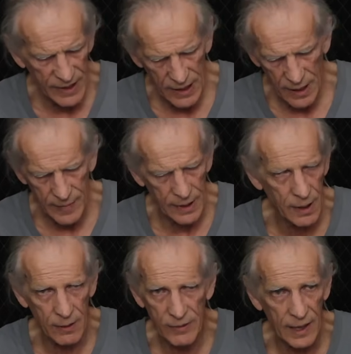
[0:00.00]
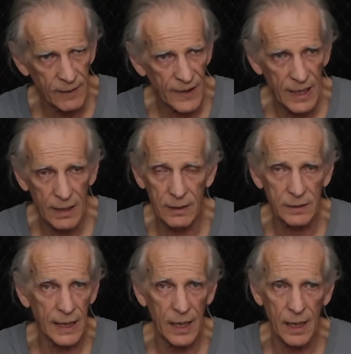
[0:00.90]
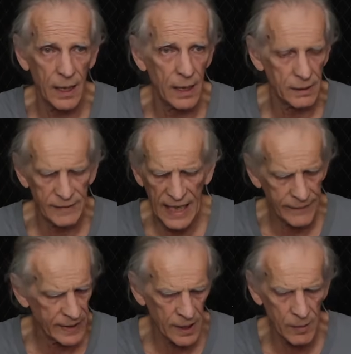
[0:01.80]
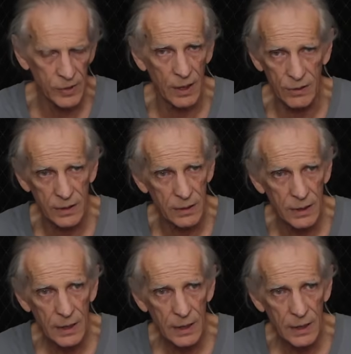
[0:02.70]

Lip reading: beam and no crowning file, not even going to come close.